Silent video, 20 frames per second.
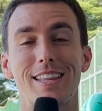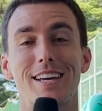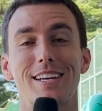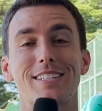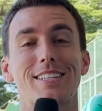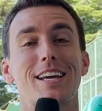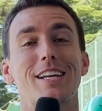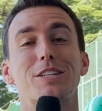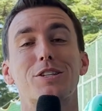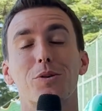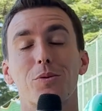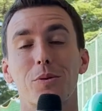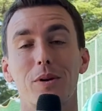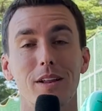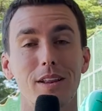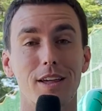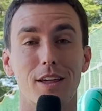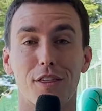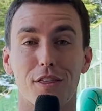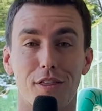this and to
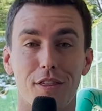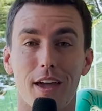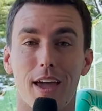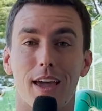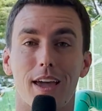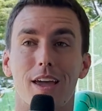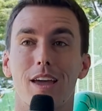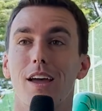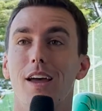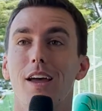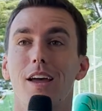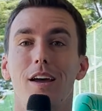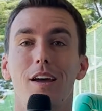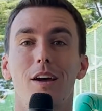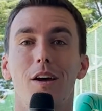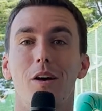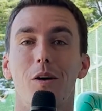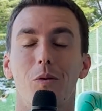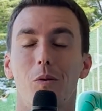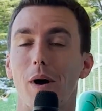really think,
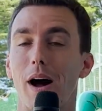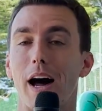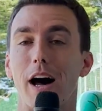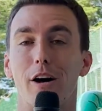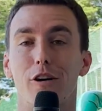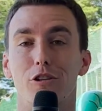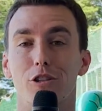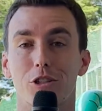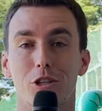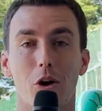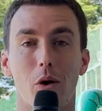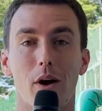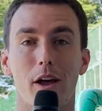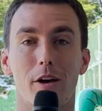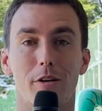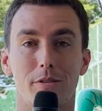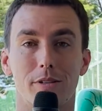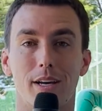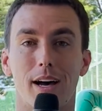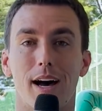wow,
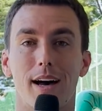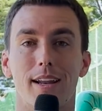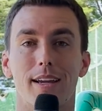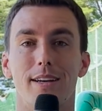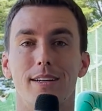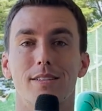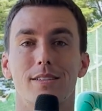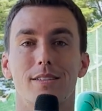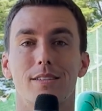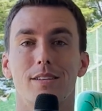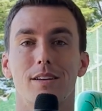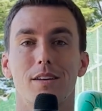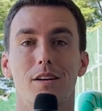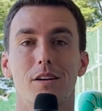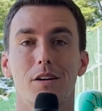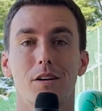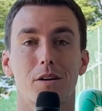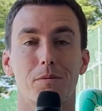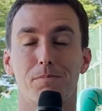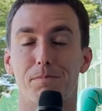Shohei Ohtani's
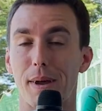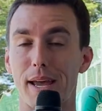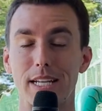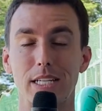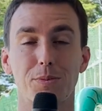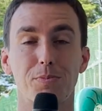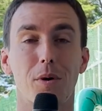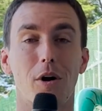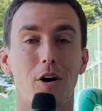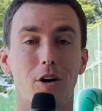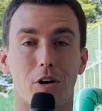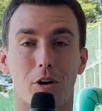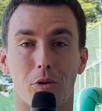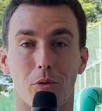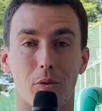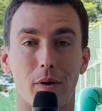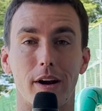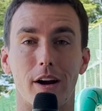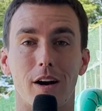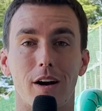baseball
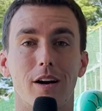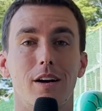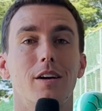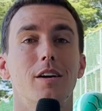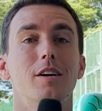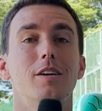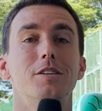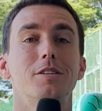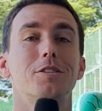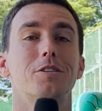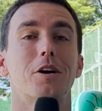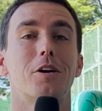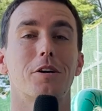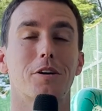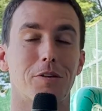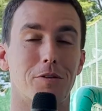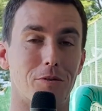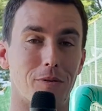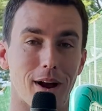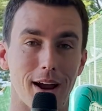career
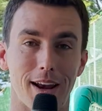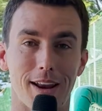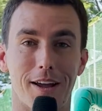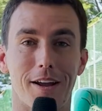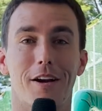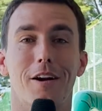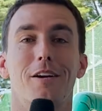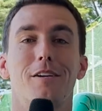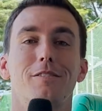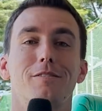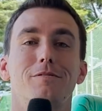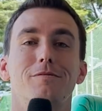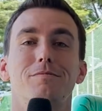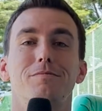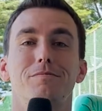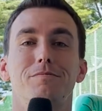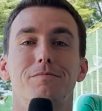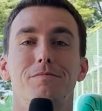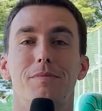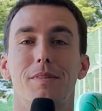started right here,
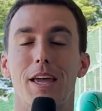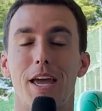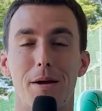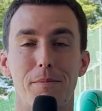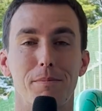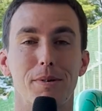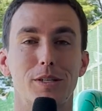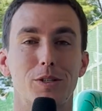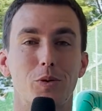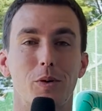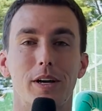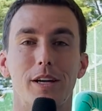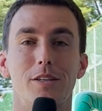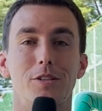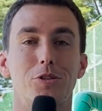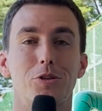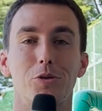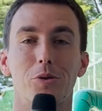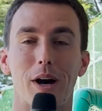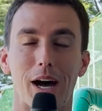in between
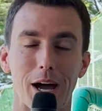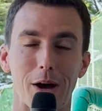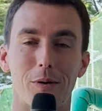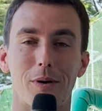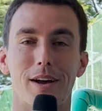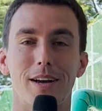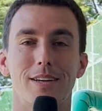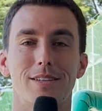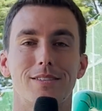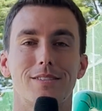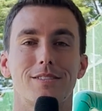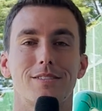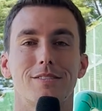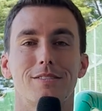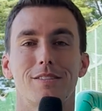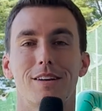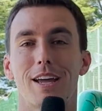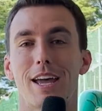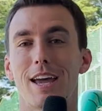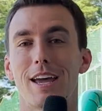two highways
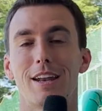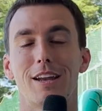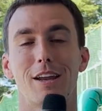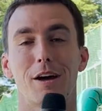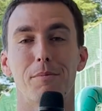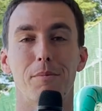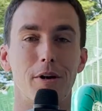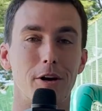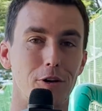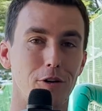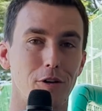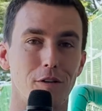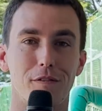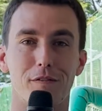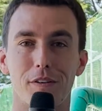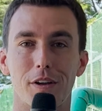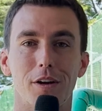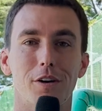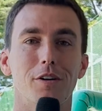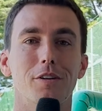and a mineral
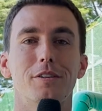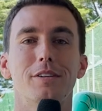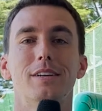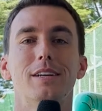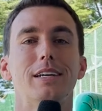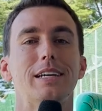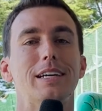field.